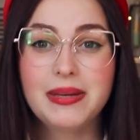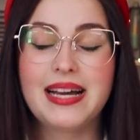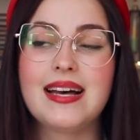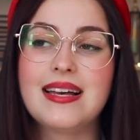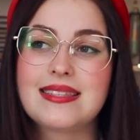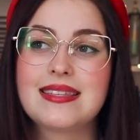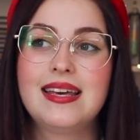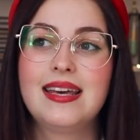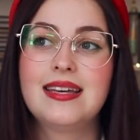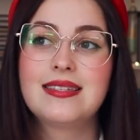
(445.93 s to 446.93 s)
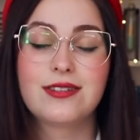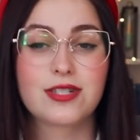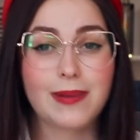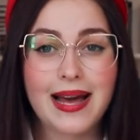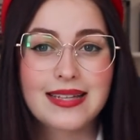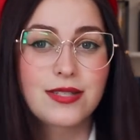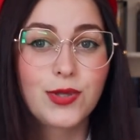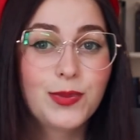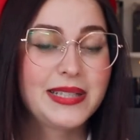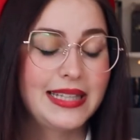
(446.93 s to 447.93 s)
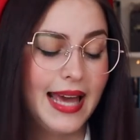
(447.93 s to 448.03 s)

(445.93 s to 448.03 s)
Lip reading: because Sirius Black is roaming the